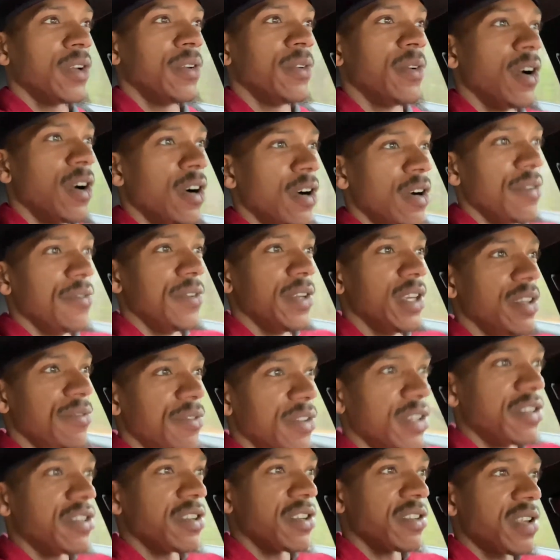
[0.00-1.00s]
of
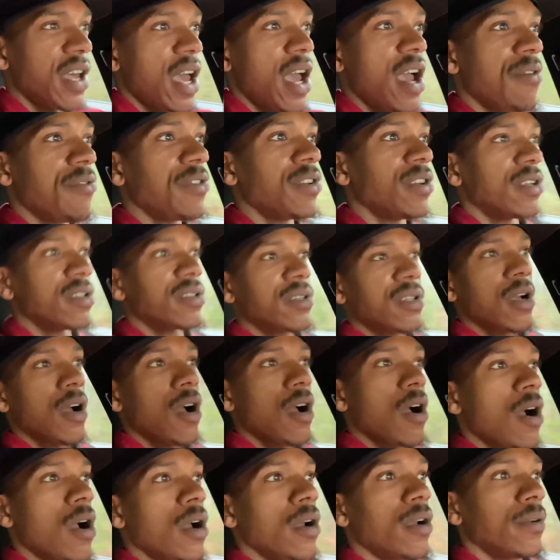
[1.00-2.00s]
even just having this
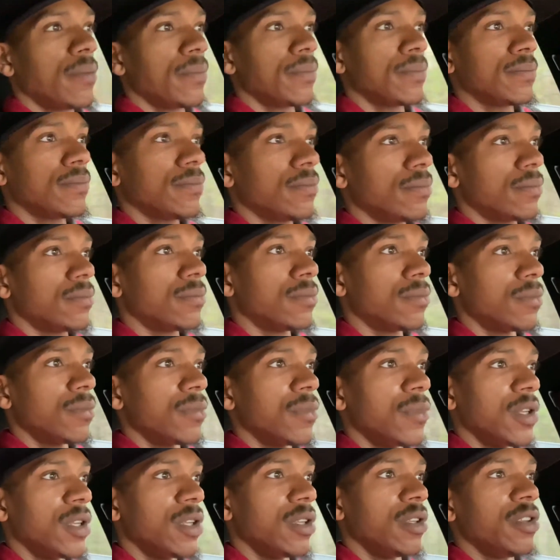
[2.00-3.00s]
car,
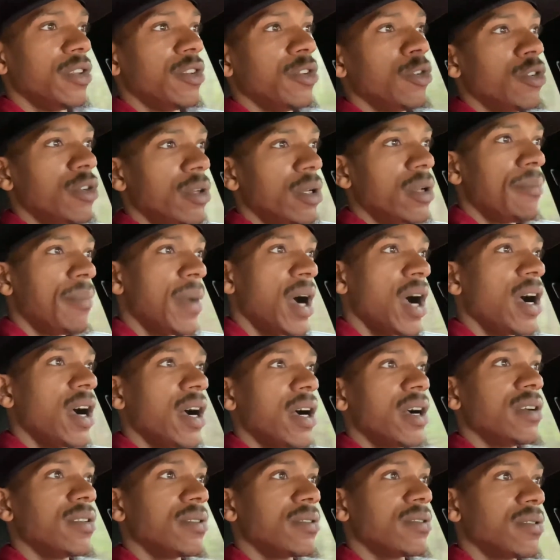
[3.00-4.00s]
doing the
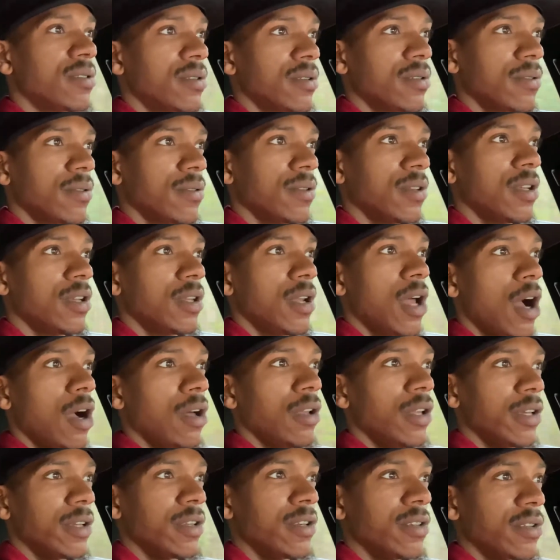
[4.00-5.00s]
mods and
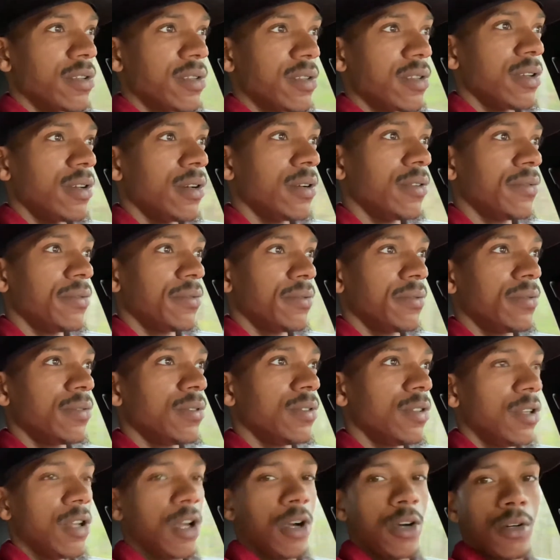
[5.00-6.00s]
all that good stuff,
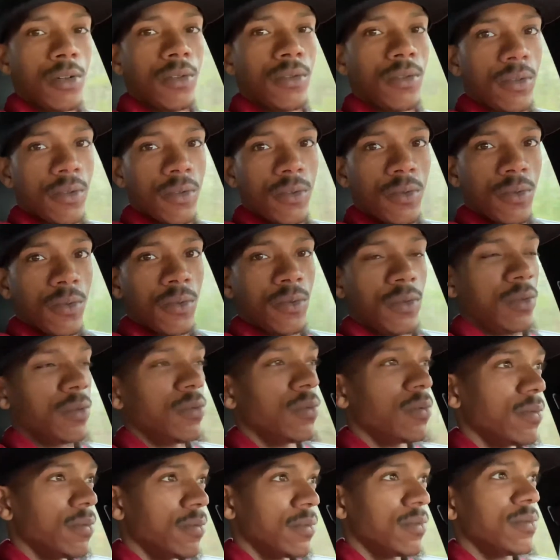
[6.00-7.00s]
you know,
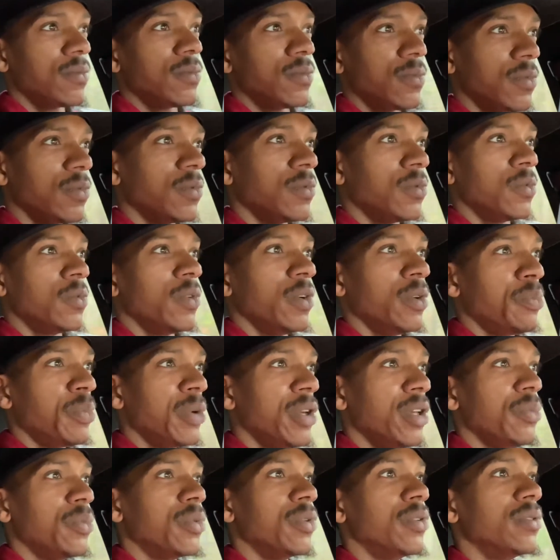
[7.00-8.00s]
with
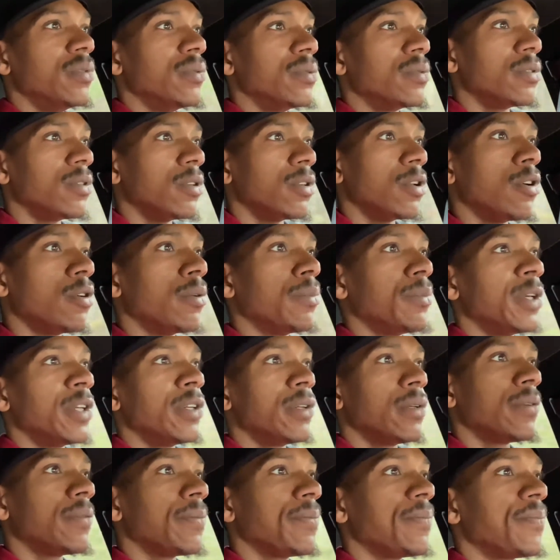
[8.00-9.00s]
people, you know what I mean?